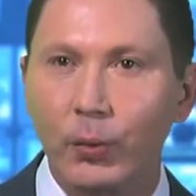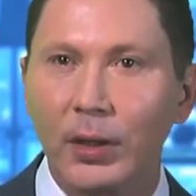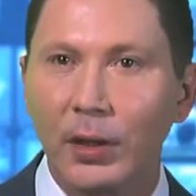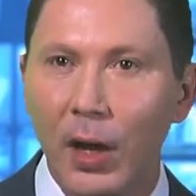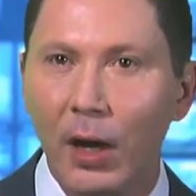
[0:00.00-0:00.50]

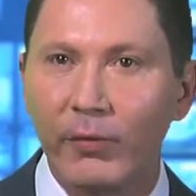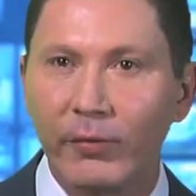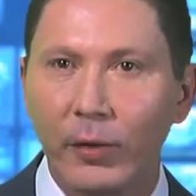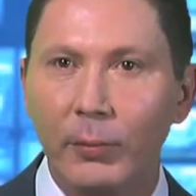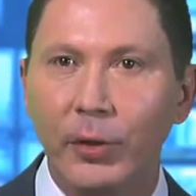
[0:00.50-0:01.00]
what law
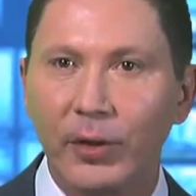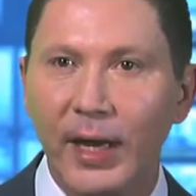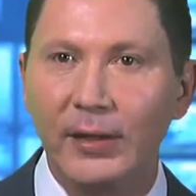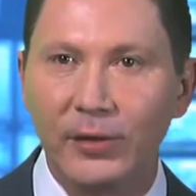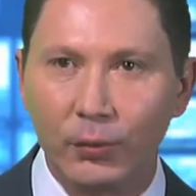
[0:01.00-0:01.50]
firm your
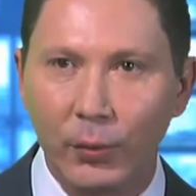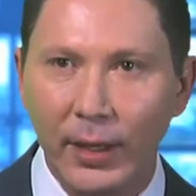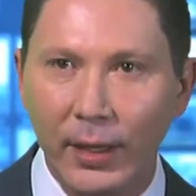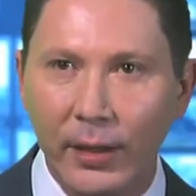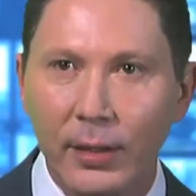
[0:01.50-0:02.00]
case is
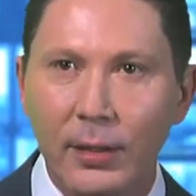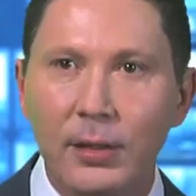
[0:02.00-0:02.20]
with.